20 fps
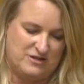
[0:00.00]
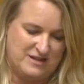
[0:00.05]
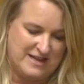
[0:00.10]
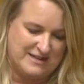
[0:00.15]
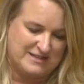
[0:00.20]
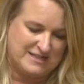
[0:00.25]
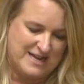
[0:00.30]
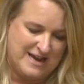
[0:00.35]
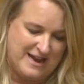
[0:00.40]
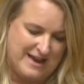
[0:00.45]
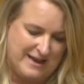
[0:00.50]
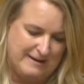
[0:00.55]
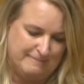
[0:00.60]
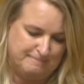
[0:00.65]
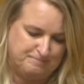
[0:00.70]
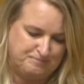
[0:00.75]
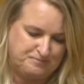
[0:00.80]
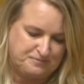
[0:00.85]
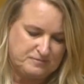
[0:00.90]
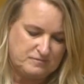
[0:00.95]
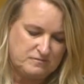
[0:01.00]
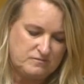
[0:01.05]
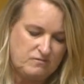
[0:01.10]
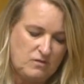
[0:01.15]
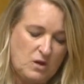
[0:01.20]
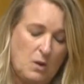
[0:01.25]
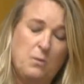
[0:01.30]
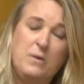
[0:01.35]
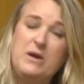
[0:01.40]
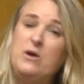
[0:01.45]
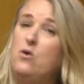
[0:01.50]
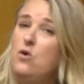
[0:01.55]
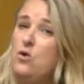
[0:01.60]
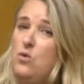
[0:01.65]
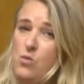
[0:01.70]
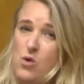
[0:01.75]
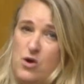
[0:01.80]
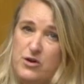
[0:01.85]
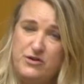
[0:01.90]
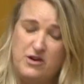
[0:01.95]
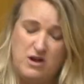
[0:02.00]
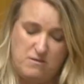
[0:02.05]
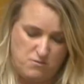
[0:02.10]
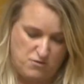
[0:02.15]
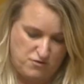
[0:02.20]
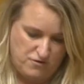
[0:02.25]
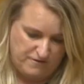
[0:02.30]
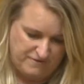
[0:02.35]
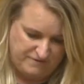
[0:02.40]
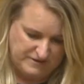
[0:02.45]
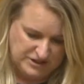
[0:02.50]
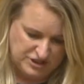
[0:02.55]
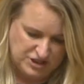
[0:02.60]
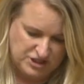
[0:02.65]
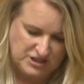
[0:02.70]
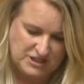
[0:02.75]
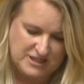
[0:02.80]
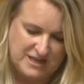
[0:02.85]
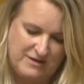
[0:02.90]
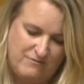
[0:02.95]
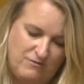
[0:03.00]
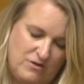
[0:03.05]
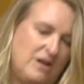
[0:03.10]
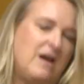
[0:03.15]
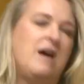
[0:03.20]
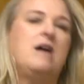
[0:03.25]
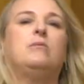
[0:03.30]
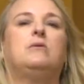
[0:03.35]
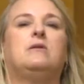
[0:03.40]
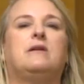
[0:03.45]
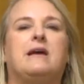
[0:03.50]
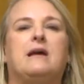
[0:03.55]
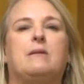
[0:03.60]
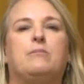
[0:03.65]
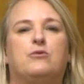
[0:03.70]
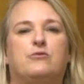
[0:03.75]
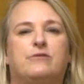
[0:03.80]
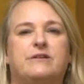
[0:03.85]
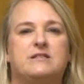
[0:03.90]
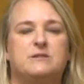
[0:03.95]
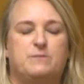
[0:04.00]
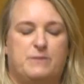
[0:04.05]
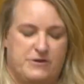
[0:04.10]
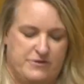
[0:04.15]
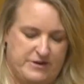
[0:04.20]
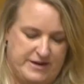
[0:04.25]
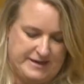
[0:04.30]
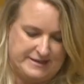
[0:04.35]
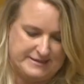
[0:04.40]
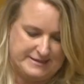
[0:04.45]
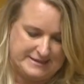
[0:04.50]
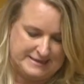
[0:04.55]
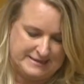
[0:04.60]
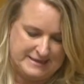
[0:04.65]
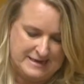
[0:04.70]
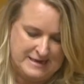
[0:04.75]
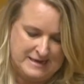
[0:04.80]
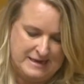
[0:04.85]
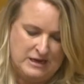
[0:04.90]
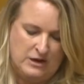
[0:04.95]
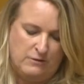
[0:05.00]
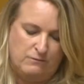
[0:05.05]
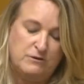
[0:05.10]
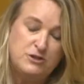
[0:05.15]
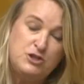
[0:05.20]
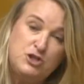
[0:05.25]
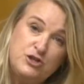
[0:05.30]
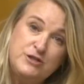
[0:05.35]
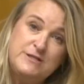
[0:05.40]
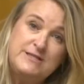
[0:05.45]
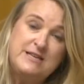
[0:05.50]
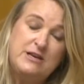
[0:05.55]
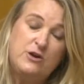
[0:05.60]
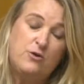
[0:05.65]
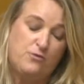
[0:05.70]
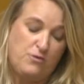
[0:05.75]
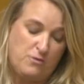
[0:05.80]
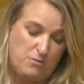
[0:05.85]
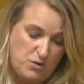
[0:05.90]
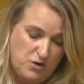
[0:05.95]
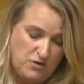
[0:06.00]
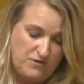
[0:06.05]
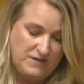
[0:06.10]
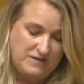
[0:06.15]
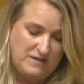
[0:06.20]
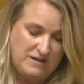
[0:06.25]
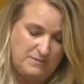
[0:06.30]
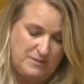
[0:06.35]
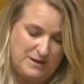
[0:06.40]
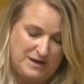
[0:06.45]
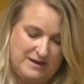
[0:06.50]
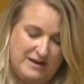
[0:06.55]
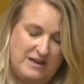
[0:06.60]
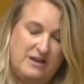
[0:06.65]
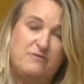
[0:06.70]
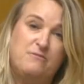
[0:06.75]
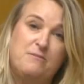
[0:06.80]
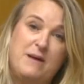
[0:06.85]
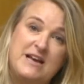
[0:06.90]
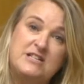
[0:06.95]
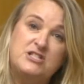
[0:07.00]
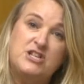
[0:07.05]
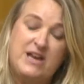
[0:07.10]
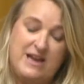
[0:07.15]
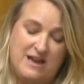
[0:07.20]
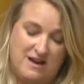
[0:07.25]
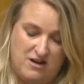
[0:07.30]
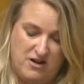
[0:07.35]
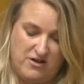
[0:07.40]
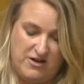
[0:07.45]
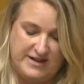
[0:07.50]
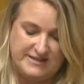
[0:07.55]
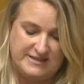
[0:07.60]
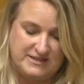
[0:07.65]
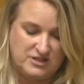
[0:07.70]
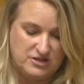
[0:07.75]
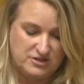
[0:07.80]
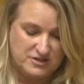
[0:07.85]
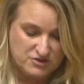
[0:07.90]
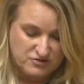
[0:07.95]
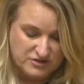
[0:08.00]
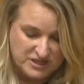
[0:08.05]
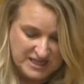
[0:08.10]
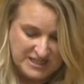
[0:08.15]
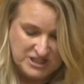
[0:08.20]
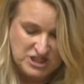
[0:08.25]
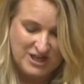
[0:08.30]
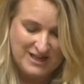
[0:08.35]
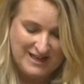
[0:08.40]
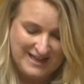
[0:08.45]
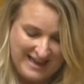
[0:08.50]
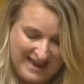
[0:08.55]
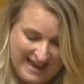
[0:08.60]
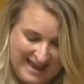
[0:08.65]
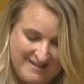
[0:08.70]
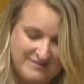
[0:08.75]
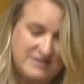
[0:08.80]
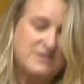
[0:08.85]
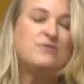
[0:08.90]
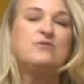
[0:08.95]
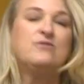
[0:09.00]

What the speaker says: that day. We all want a more efficient and reliable airport experience. Reducing or removing the ability of major airlines to strategically cancel